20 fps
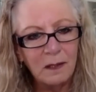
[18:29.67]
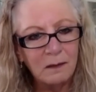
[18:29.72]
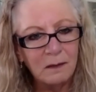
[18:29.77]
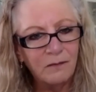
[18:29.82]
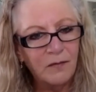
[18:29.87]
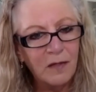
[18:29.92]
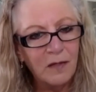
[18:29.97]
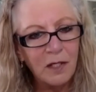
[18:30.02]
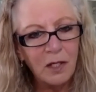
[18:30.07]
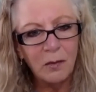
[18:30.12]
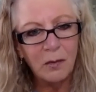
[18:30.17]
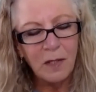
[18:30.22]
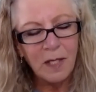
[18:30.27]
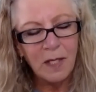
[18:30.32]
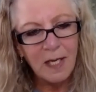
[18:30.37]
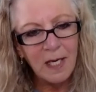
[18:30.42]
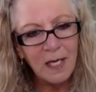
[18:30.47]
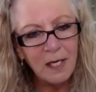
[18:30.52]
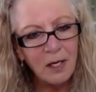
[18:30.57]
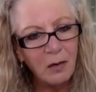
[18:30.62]
video
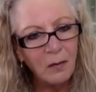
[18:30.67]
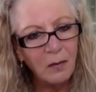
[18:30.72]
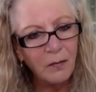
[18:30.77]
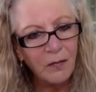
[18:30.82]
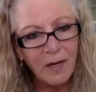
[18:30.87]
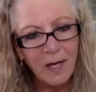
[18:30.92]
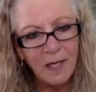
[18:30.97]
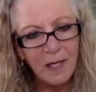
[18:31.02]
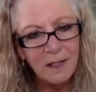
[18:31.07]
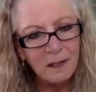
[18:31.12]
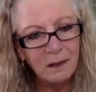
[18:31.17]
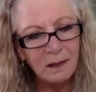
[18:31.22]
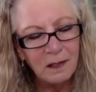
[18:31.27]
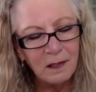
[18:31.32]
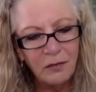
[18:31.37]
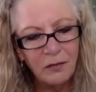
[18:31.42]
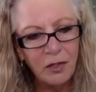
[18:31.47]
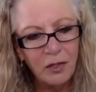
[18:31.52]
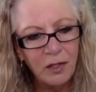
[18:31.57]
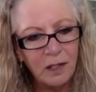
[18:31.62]
keynote that I
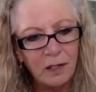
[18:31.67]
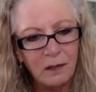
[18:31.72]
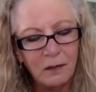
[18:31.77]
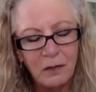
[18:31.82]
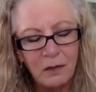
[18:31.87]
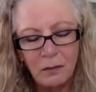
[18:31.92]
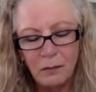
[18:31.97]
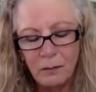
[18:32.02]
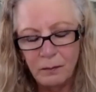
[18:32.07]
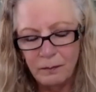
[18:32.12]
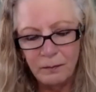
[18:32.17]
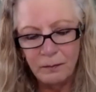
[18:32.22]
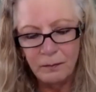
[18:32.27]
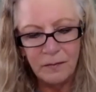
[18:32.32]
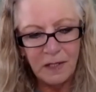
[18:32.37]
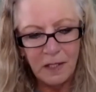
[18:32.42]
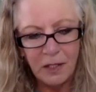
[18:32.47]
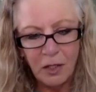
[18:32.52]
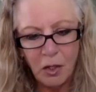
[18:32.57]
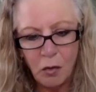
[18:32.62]
delivered, and you
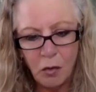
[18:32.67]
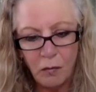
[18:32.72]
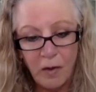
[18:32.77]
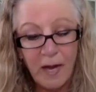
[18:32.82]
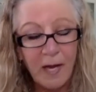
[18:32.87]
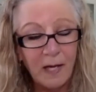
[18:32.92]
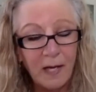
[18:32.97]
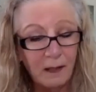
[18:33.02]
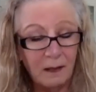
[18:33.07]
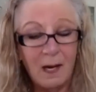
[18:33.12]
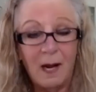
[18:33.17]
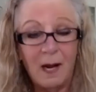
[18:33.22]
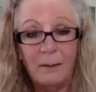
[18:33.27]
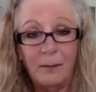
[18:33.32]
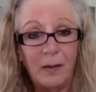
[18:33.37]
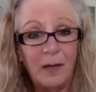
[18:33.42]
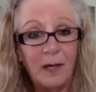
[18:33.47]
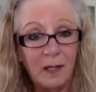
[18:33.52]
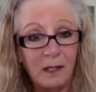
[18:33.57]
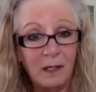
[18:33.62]
did a grand couple
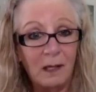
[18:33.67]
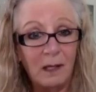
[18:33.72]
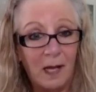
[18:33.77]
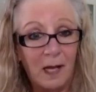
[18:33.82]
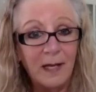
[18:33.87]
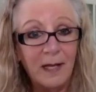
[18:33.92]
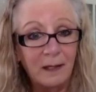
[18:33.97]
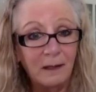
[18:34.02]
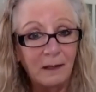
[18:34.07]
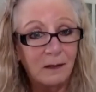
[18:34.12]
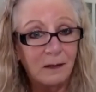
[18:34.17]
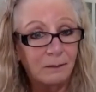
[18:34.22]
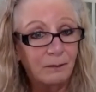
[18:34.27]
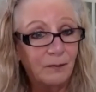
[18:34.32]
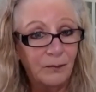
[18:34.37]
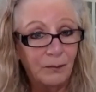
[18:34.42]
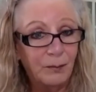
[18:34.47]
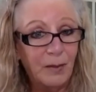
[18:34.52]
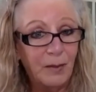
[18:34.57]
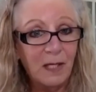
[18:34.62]
and a client,
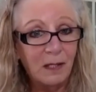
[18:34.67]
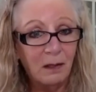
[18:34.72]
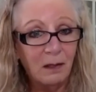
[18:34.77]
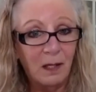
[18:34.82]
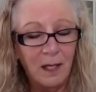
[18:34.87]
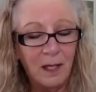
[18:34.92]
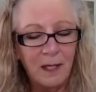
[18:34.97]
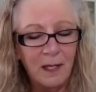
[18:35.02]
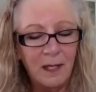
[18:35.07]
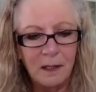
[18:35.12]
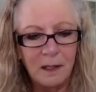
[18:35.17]
big client.